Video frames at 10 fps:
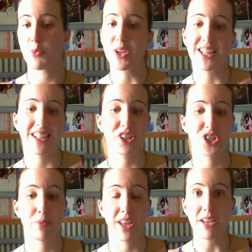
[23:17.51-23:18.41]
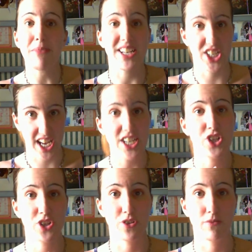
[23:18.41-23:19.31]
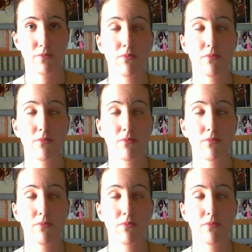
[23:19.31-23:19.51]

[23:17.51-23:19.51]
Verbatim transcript: weak leadership that it may change soon.